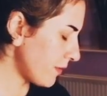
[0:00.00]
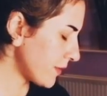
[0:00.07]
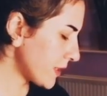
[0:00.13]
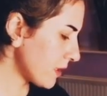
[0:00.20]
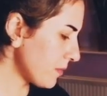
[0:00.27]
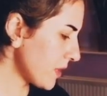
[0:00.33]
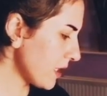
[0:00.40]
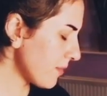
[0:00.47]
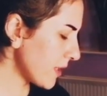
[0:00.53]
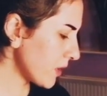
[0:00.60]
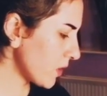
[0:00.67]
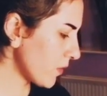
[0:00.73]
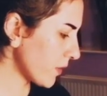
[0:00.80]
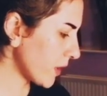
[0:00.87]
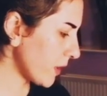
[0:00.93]
There's something
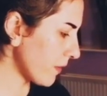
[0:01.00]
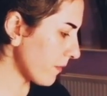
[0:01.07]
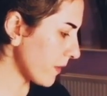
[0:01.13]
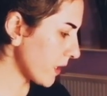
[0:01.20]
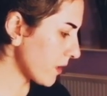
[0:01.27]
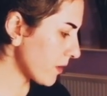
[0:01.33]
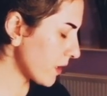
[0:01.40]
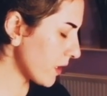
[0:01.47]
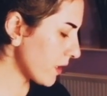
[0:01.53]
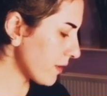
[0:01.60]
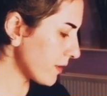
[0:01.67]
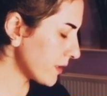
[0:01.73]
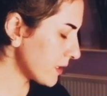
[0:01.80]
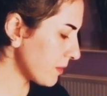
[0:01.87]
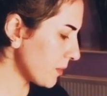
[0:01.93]
about your career
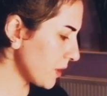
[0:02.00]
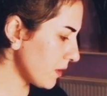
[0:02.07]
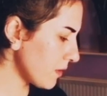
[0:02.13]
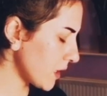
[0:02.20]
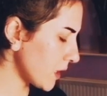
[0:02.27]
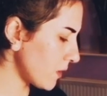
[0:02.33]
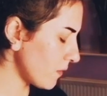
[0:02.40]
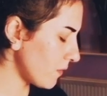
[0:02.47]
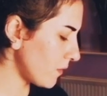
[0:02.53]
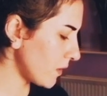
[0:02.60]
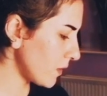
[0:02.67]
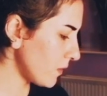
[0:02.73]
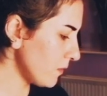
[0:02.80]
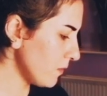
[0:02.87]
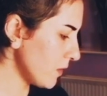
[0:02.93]
here, something that you
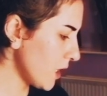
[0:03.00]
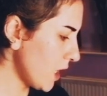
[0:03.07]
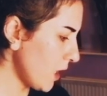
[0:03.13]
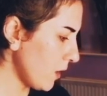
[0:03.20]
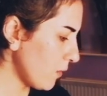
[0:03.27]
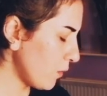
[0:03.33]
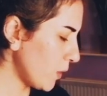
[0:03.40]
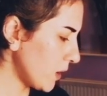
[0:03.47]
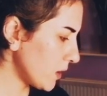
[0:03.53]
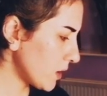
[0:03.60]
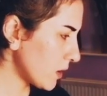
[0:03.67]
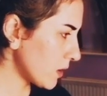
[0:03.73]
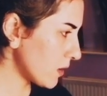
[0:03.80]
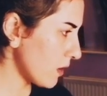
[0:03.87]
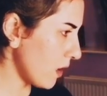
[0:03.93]
do.
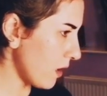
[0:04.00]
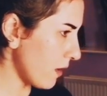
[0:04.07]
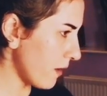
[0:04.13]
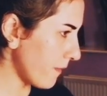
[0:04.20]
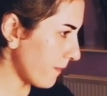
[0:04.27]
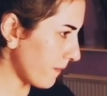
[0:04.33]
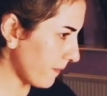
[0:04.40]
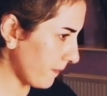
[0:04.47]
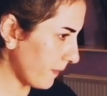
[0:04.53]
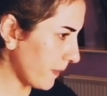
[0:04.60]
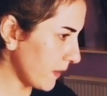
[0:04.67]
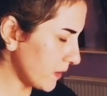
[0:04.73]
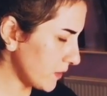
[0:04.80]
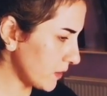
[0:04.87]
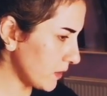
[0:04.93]
Well,
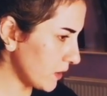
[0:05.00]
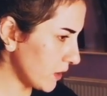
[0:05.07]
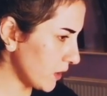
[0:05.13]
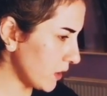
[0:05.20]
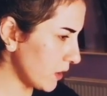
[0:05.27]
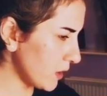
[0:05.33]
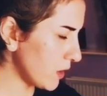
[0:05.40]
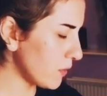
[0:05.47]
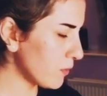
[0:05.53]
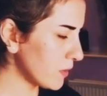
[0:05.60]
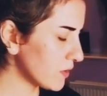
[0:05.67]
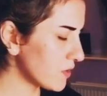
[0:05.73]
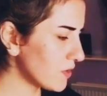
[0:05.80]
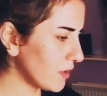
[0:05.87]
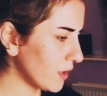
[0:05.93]
you
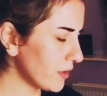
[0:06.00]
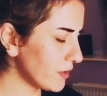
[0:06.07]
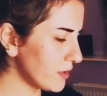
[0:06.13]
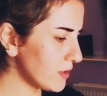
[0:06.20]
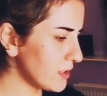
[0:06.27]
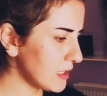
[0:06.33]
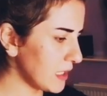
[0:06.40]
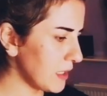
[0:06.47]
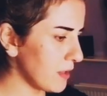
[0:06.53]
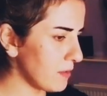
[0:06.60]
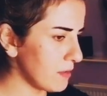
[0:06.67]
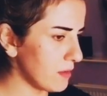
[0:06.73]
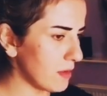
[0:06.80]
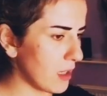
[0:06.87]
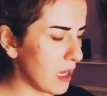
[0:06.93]
will start to
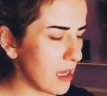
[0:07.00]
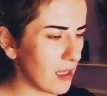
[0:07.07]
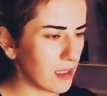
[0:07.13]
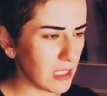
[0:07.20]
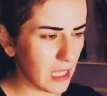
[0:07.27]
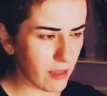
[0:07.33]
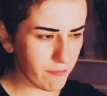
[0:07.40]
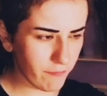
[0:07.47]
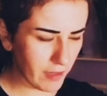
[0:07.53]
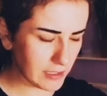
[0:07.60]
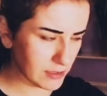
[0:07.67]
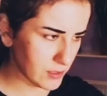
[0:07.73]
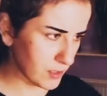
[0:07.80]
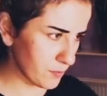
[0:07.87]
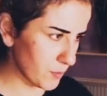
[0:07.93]
see like
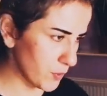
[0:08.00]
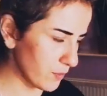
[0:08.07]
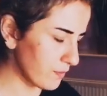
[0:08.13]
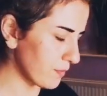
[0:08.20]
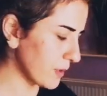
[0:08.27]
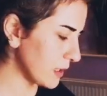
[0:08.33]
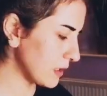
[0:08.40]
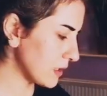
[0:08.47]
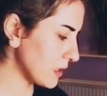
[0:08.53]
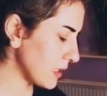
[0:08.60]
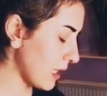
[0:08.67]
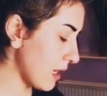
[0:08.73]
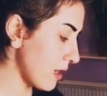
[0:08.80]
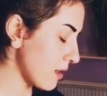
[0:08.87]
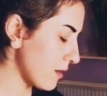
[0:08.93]
faster
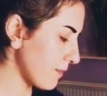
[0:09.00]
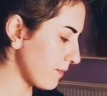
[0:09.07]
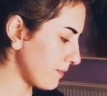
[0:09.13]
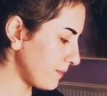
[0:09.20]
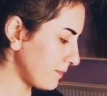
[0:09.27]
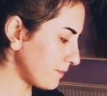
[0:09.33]
movement in.